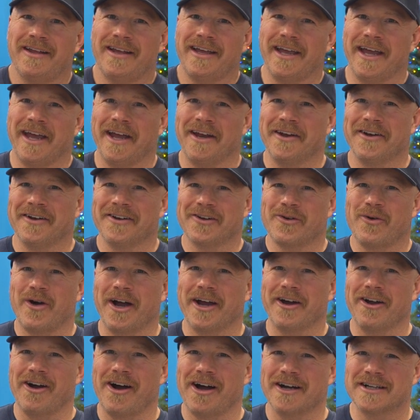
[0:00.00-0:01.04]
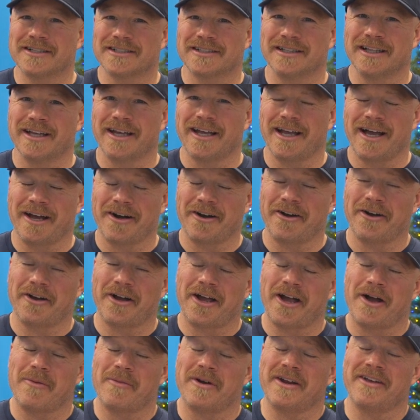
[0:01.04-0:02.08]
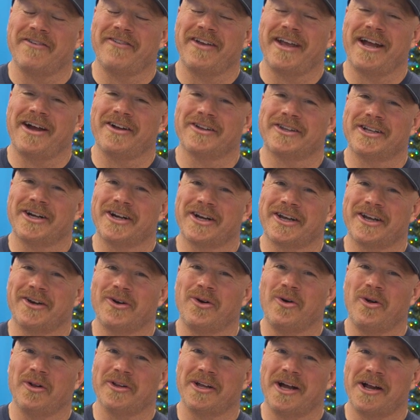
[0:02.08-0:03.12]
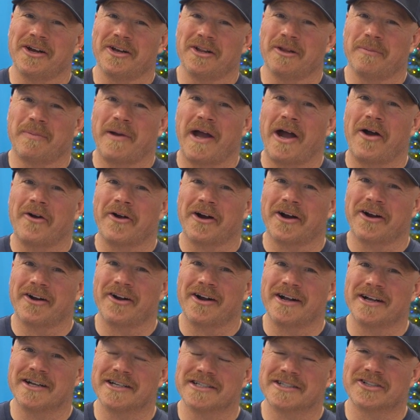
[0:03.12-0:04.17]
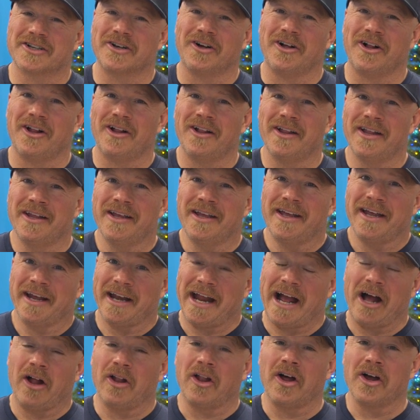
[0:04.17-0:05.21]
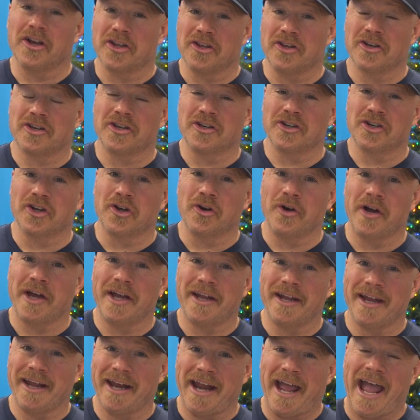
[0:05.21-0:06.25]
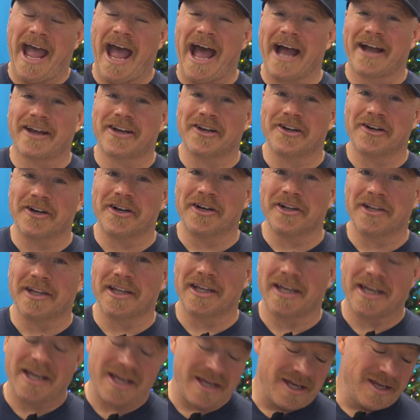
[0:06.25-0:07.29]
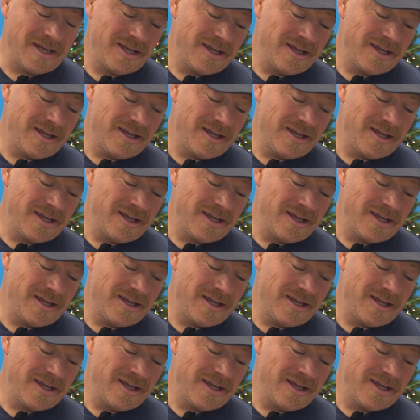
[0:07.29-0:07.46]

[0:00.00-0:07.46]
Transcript: And quite honestly, I don't know how many of you out there can hold on to the power of Grayskull and how long you can do it and accurately